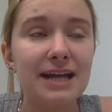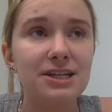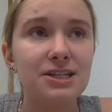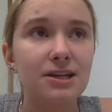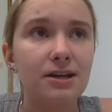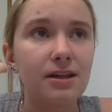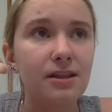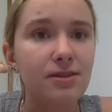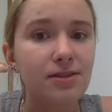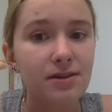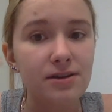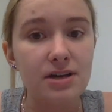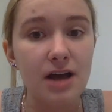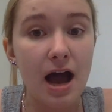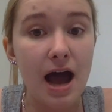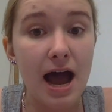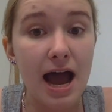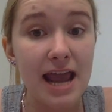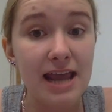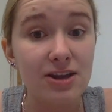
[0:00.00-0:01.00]
hand, the
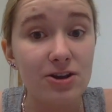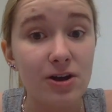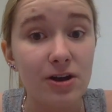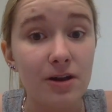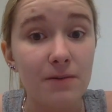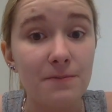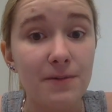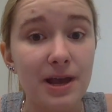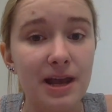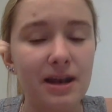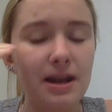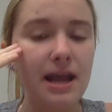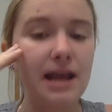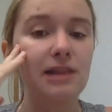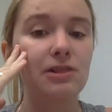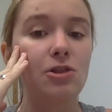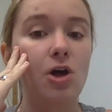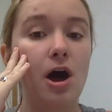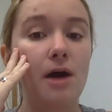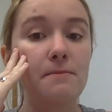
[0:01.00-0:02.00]
guy could have been
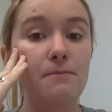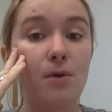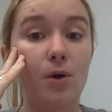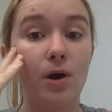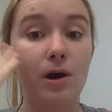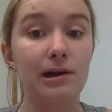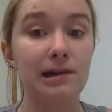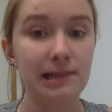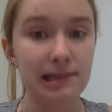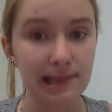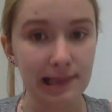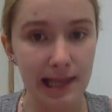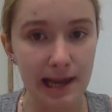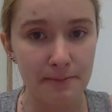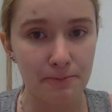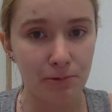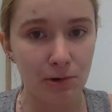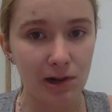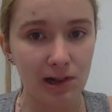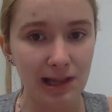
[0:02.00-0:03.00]
a lot more
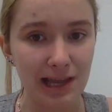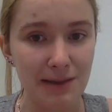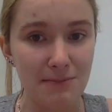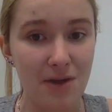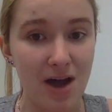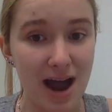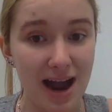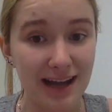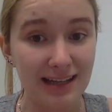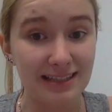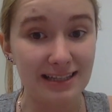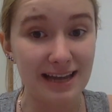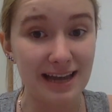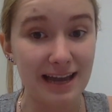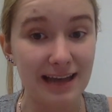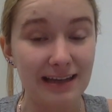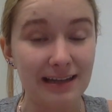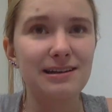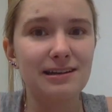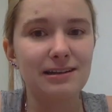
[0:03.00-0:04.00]
liberally
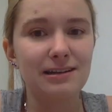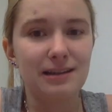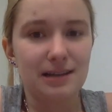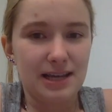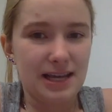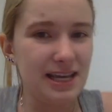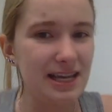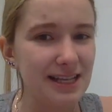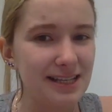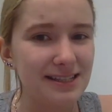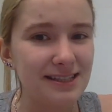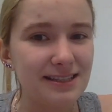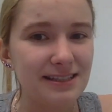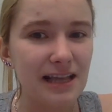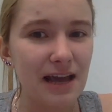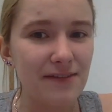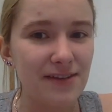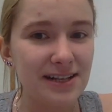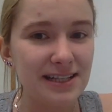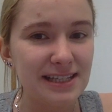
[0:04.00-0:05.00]
minded He's
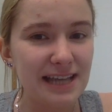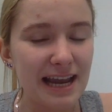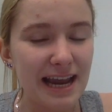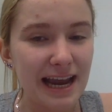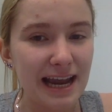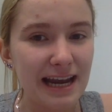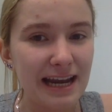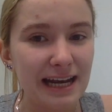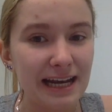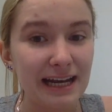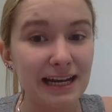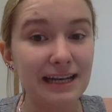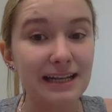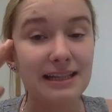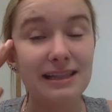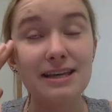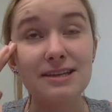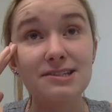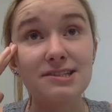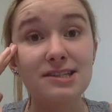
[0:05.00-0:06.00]
17.
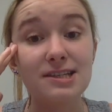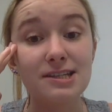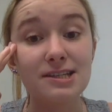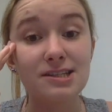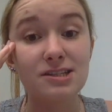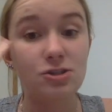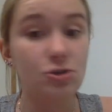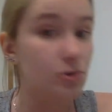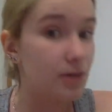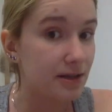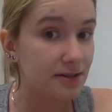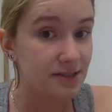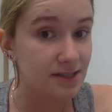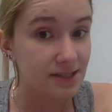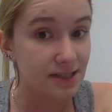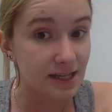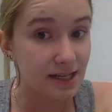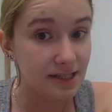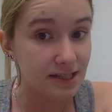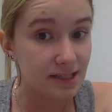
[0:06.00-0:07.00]
This is
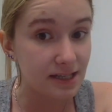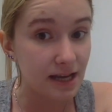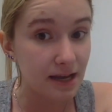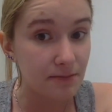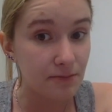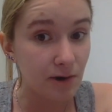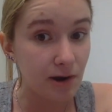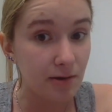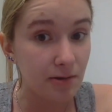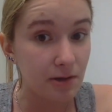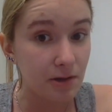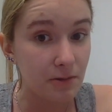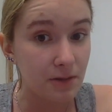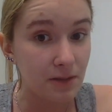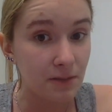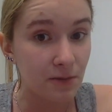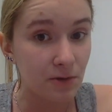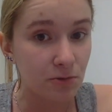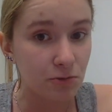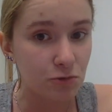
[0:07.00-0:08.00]
2016, probably when
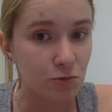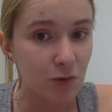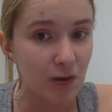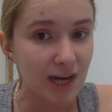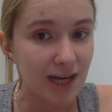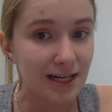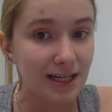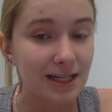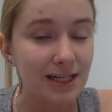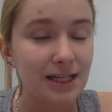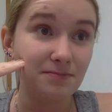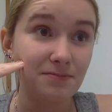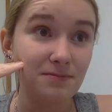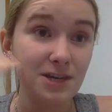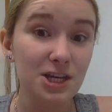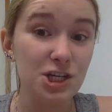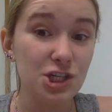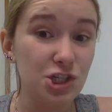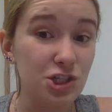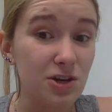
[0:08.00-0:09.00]
the book was written.
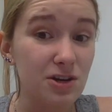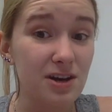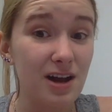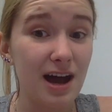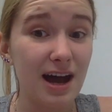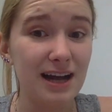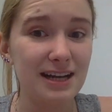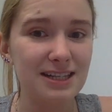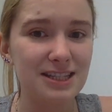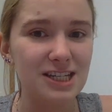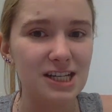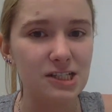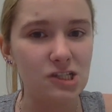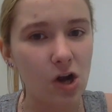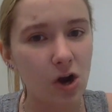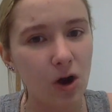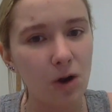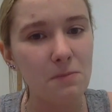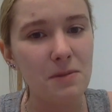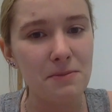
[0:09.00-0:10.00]
He should not
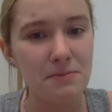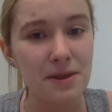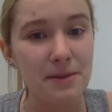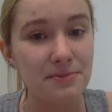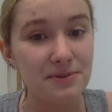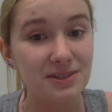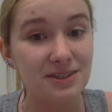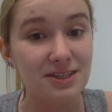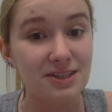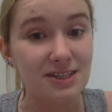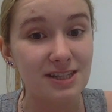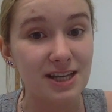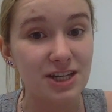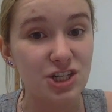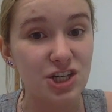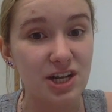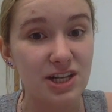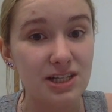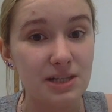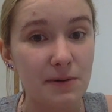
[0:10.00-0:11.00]
determine people's
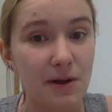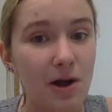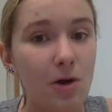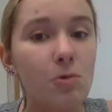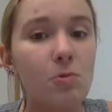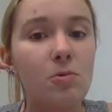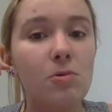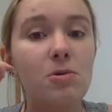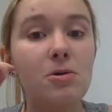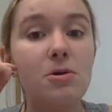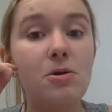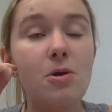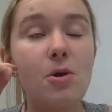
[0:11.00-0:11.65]
decisions about